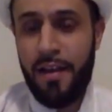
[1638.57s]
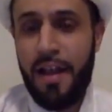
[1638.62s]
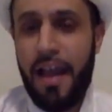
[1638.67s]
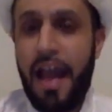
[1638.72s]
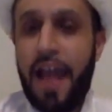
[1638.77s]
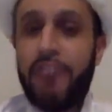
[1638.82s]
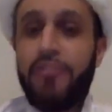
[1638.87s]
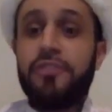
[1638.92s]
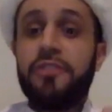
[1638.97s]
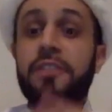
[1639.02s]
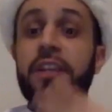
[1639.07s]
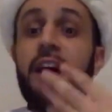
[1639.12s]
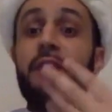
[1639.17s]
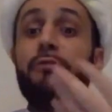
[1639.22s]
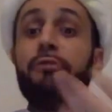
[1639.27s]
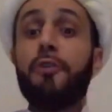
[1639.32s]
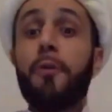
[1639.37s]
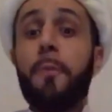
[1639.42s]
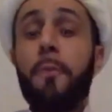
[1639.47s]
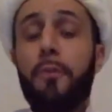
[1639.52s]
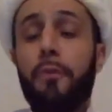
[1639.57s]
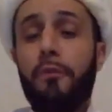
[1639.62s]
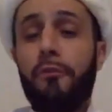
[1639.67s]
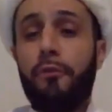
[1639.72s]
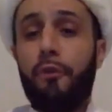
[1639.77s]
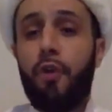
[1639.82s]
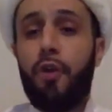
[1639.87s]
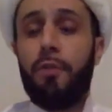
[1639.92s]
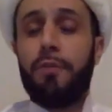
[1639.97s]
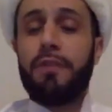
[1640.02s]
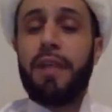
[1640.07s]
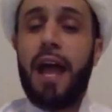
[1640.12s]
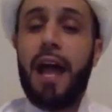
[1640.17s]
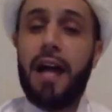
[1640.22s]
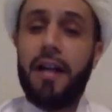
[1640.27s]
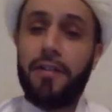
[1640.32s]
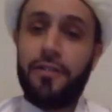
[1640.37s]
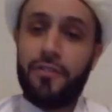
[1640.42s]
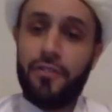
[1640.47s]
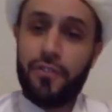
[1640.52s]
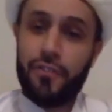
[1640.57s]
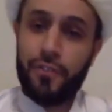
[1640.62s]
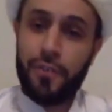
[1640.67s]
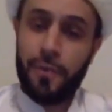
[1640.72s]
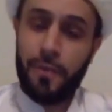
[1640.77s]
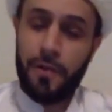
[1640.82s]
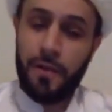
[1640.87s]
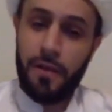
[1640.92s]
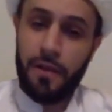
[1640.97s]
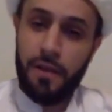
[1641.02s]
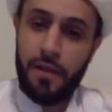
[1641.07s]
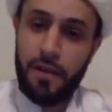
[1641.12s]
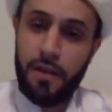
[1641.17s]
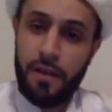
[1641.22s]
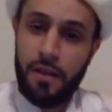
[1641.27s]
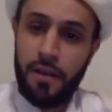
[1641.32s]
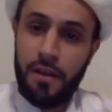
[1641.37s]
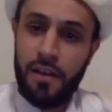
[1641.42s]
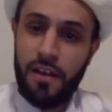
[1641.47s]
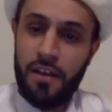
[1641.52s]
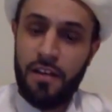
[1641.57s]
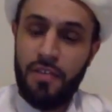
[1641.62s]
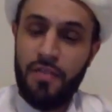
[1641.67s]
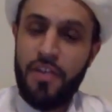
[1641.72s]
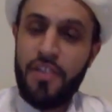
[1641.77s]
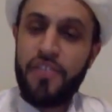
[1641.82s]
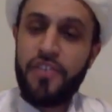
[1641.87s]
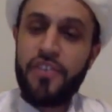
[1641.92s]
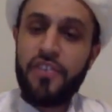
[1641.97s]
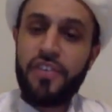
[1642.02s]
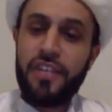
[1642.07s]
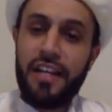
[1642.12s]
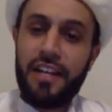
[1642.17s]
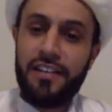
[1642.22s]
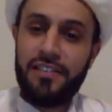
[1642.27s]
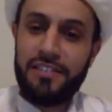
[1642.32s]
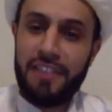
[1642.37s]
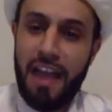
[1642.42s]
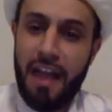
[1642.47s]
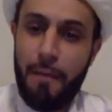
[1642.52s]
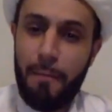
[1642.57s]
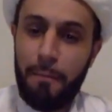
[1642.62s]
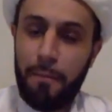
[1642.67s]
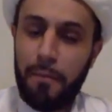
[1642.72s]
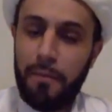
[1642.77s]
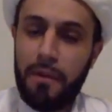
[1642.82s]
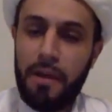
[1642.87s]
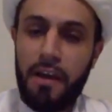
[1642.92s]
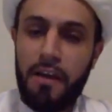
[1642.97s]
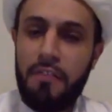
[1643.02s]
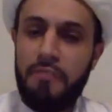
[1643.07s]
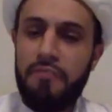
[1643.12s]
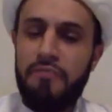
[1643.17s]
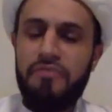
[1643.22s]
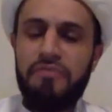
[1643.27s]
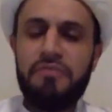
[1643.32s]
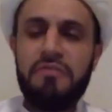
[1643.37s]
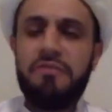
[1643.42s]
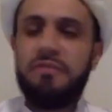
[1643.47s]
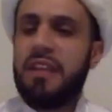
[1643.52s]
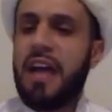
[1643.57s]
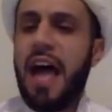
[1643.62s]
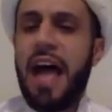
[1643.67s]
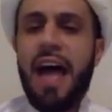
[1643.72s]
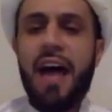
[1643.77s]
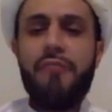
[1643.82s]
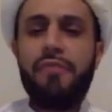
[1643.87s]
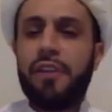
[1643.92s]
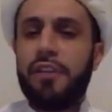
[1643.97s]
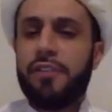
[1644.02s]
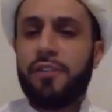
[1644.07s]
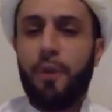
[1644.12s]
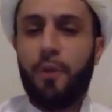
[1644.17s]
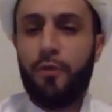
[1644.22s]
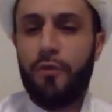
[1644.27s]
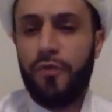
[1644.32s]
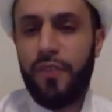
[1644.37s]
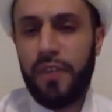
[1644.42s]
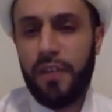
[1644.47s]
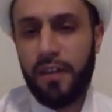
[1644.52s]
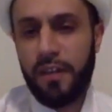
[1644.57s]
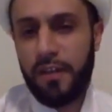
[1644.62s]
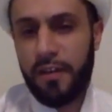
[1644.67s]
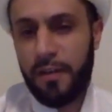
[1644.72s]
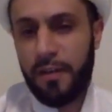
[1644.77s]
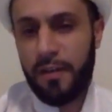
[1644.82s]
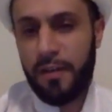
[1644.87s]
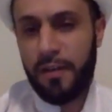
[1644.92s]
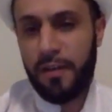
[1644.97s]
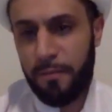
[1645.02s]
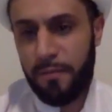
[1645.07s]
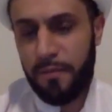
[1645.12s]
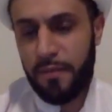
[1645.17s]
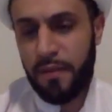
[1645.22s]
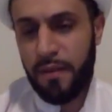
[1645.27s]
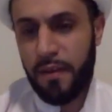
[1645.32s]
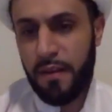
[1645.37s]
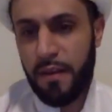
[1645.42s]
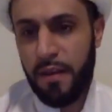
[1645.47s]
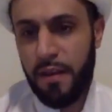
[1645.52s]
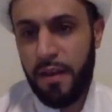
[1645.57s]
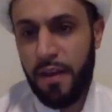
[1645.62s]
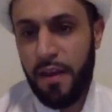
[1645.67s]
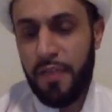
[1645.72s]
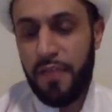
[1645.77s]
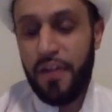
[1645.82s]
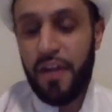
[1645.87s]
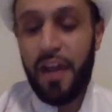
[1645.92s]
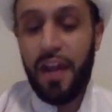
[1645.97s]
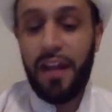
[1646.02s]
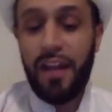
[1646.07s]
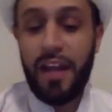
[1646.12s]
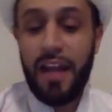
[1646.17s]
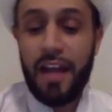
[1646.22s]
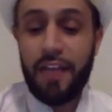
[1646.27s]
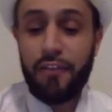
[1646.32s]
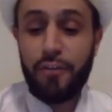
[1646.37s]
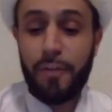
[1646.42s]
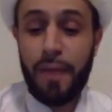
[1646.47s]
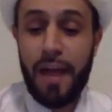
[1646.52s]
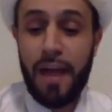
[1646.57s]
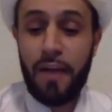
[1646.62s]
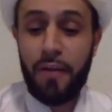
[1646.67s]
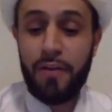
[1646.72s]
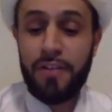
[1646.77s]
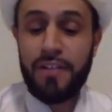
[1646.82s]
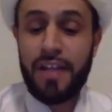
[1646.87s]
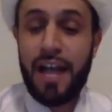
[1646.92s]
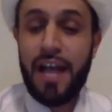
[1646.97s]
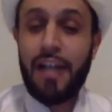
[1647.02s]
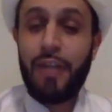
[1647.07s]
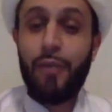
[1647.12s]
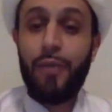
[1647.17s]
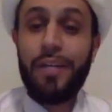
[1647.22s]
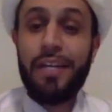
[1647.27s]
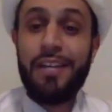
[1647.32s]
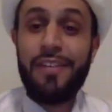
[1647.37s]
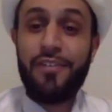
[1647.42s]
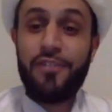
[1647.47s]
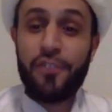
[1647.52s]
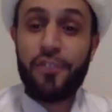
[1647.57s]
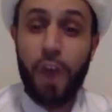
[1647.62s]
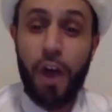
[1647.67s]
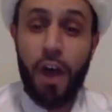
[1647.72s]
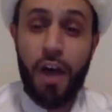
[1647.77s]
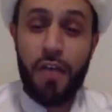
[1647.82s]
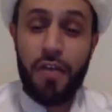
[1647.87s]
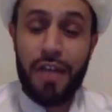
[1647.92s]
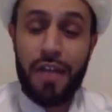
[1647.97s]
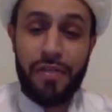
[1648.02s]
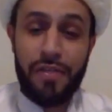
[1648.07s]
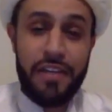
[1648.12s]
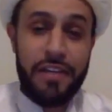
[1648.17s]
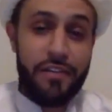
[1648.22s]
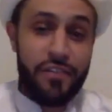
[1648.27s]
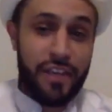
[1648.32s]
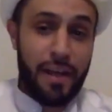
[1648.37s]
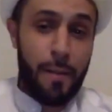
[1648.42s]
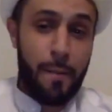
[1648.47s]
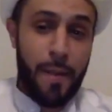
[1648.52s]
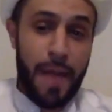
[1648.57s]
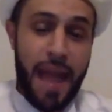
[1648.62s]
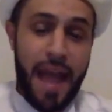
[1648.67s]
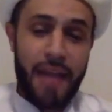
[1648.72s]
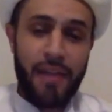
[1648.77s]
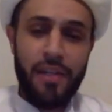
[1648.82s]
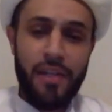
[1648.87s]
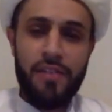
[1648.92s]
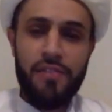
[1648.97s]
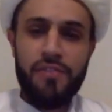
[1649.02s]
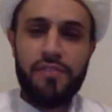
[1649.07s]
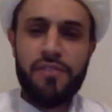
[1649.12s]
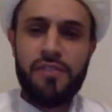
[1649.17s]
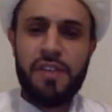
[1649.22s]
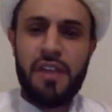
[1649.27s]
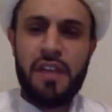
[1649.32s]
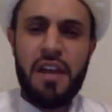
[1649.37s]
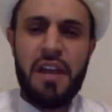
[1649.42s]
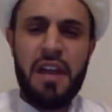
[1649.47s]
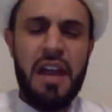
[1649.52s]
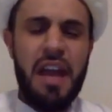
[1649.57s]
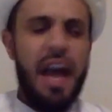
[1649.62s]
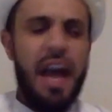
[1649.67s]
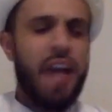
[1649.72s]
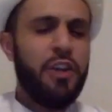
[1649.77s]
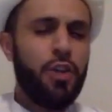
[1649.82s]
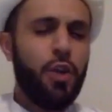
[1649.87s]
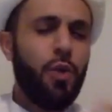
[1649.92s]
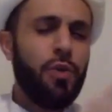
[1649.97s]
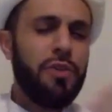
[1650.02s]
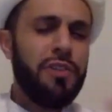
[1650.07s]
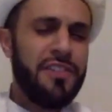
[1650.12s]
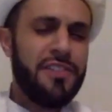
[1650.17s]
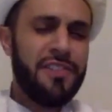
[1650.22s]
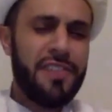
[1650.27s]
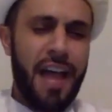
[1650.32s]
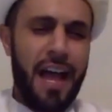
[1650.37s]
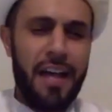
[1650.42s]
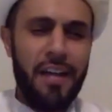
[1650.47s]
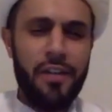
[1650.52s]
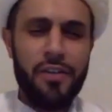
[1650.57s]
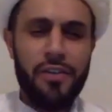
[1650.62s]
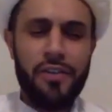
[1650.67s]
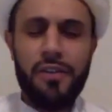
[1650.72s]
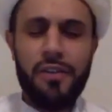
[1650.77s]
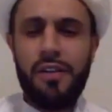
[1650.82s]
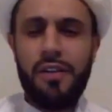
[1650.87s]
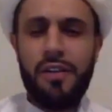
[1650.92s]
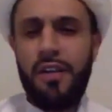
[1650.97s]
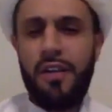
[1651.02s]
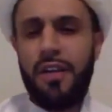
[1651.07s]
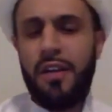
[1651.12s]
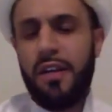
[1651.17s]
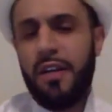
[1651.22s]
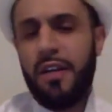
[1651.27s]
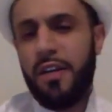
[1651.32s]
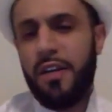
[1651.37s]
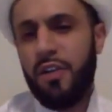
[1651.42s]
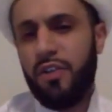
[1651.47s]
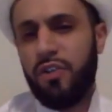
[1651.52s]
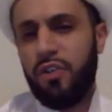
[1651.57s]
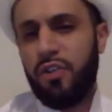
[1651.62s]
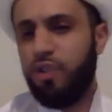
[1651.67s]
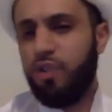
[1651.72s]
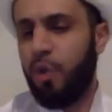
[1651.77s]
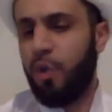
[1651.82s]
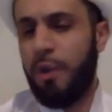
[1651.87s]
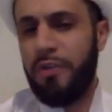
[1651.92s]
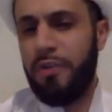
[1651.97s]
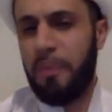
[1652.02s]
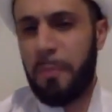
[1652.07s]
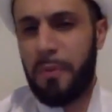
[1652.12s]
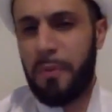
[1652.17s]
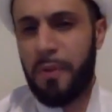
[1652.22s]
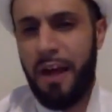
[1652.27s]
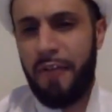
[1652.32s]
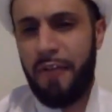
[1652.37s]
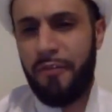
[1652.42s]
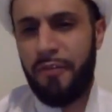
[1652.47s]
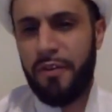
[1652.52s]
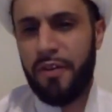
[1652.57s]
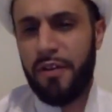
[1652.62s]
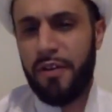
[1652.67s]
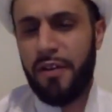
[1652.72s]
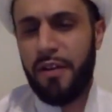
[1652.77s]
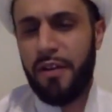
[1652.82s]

has never performed Hajj. This is an example of not having tawfiq. That Allah subhanahu wa ta'ala, when He saw that these companions had no desire to join the Prophet,